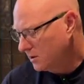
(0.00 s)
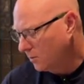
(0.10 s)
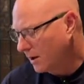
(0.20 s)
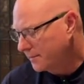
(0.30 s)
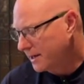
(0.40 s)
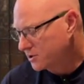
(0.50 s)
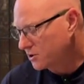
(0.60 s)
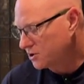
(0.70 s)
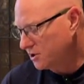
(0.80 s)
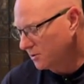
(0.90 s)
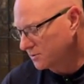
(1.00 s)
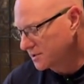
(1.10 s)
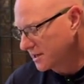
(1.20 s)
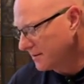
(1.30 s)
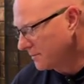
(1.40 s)
You want to make sure that you don't
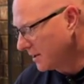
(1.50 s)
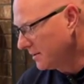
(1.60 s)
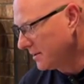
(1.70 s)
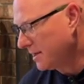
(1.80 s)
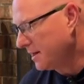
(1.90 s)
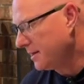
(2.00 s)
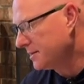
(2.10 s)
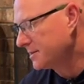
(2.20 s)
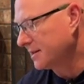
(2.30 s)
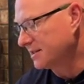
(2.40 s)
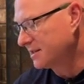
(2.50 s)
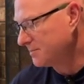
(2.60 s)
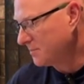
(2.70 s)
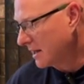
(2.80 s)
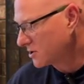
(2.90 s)
skimp on these,
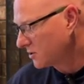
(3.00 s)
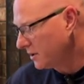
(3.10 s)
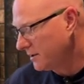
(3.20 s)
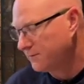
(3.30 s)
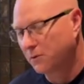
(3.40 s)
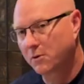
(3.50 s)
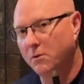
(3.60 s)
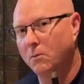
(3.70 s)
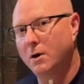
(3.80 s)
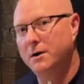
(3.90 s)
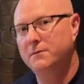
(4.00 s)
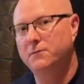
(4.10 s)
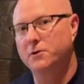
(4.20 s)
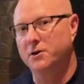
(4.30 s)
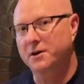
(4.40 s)
especially for the one
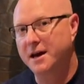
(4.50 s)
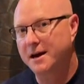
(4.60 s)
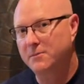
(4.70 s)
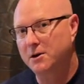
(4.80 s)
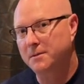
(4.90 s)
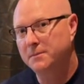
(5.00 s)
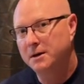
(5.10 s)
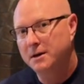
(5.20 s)
for your camera.